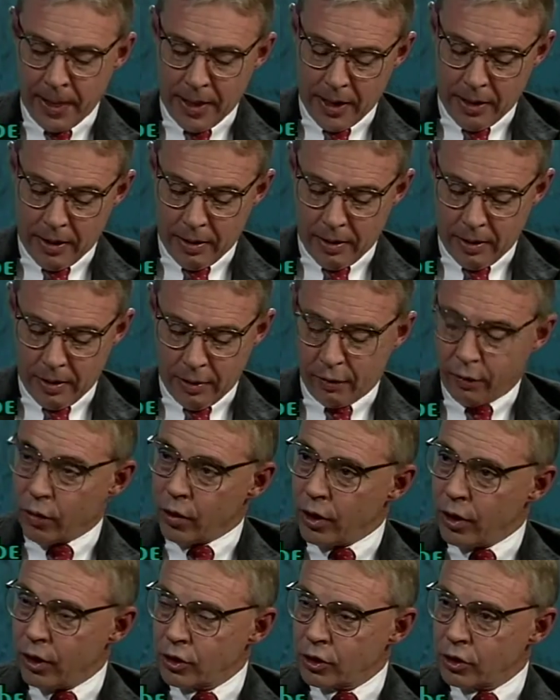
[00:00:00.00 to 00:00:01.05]
uh,
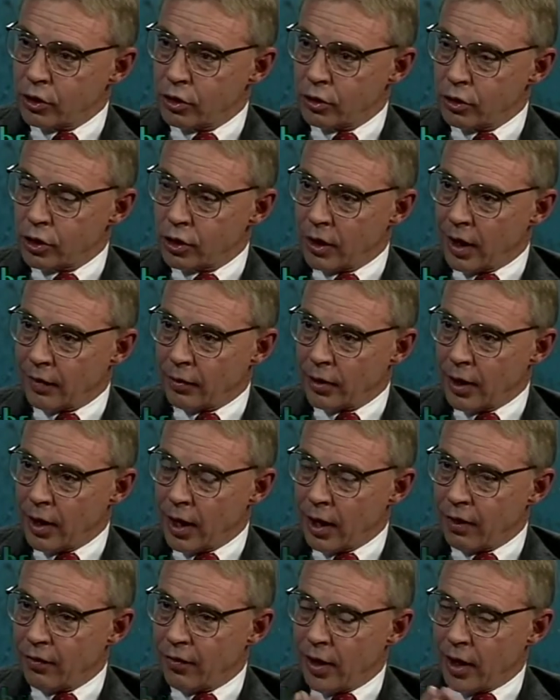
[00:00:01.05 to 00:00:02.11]
four-year institution after that.
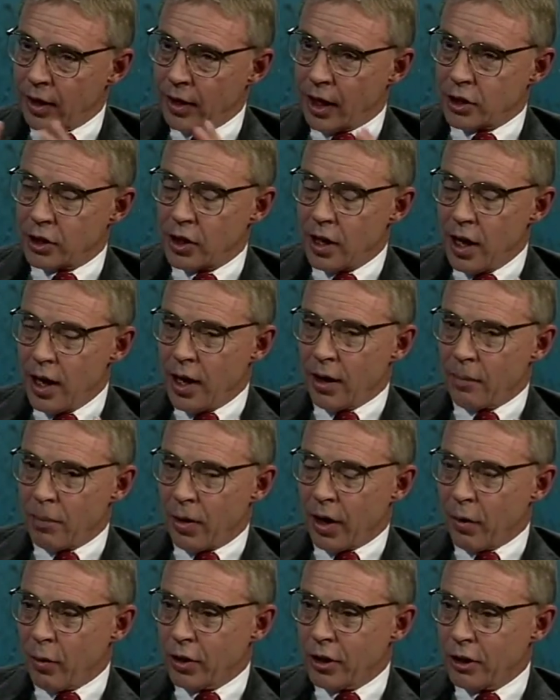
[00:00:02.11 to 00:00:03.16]
In fact, that's
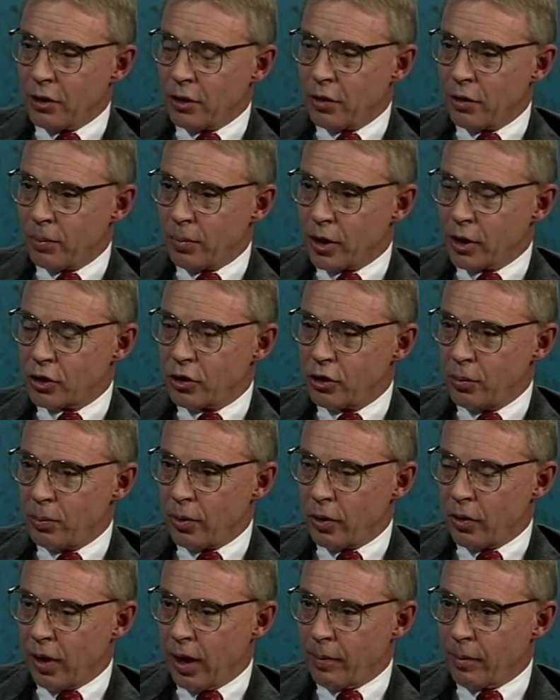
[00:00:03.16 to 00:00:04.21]
part of what the two plus two
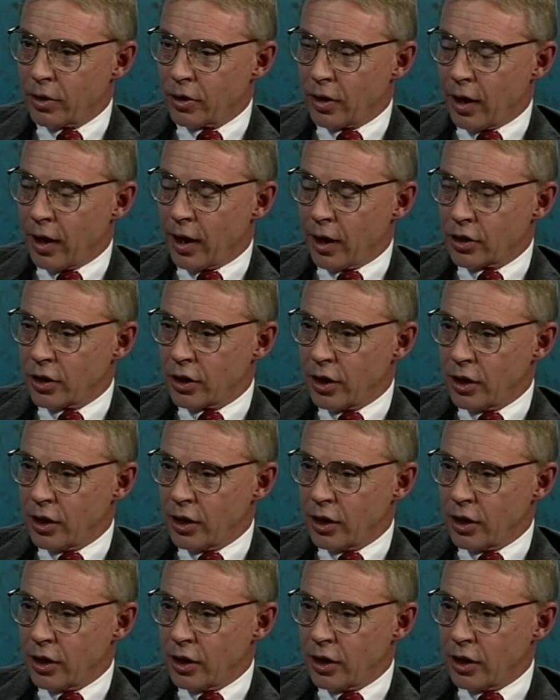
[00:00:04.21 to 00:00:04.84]
program is actually.